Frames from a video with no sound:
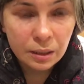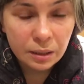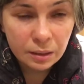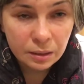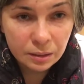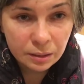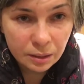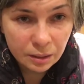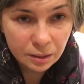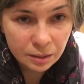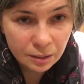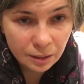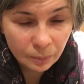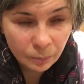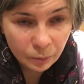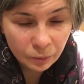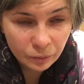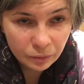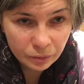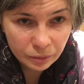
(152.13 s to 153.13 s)
This type
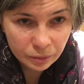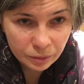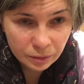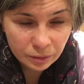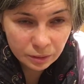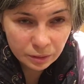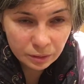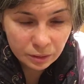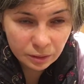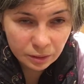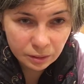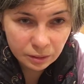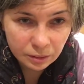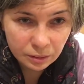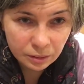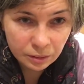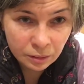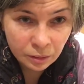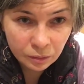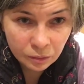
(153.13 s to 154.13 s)
of rose, uh,
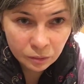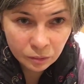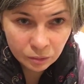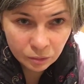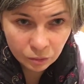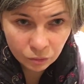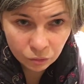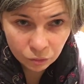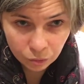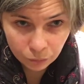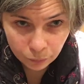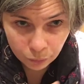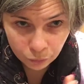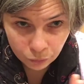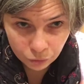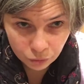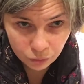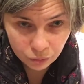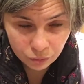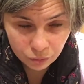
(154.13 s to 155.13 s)
they're not growing on a
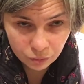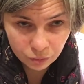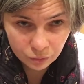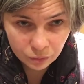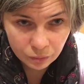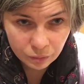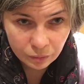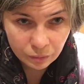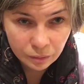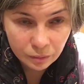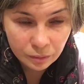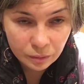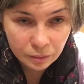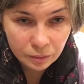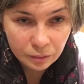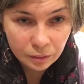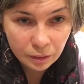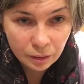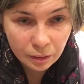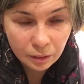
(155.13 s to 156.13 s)
bush.
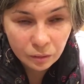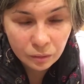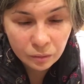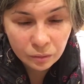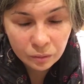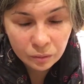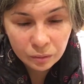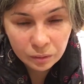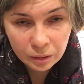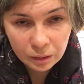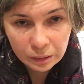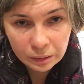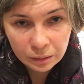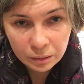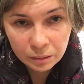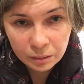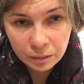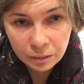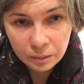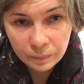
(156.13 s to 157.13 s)
They're growing in
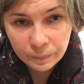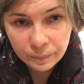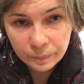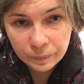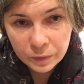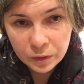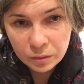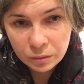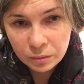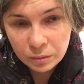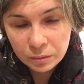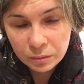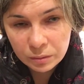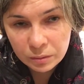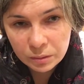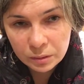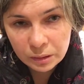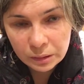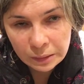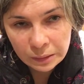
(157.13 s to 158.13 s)
a certain
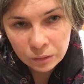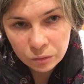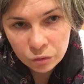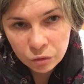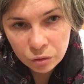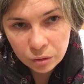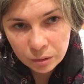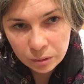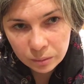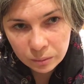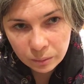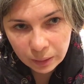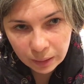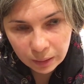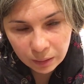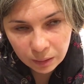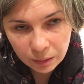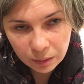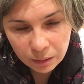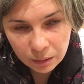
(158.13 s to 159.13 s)
technological way.
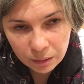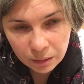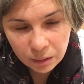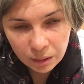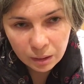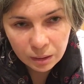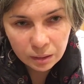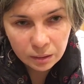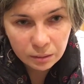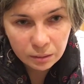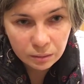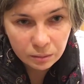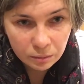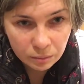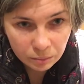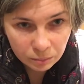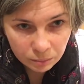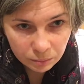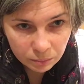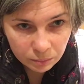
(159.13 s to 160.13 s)
So
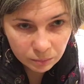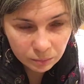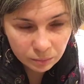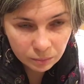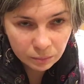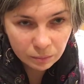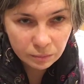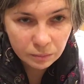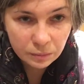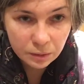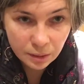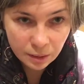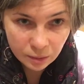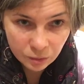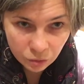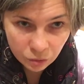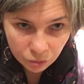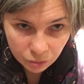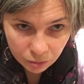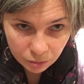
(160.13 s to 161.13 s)
that
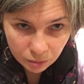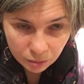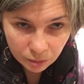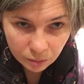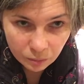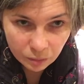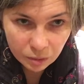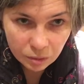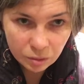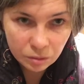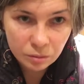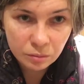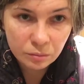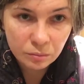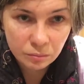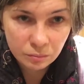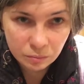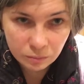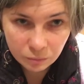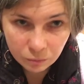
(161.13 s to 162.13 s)
nursery which
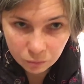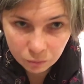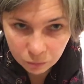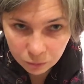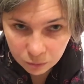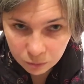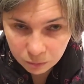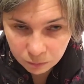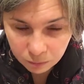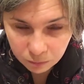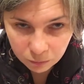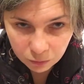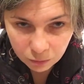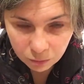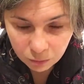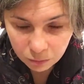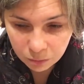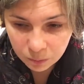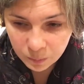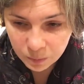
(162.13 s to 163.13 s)
want, you know,
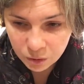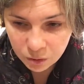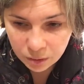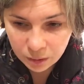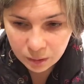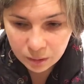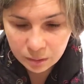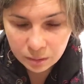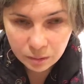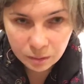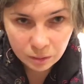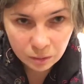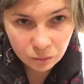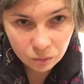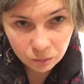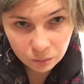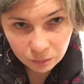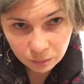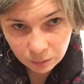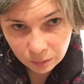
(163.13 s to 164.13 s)
specialize in
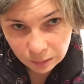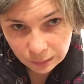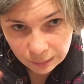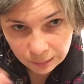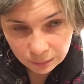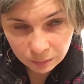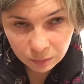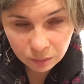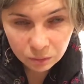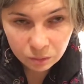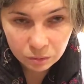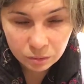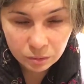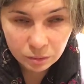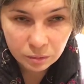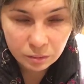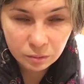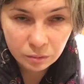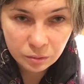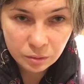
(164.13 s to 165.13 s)
growing
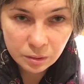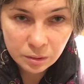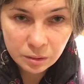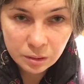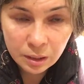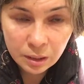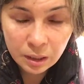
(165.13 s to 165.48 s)
roses,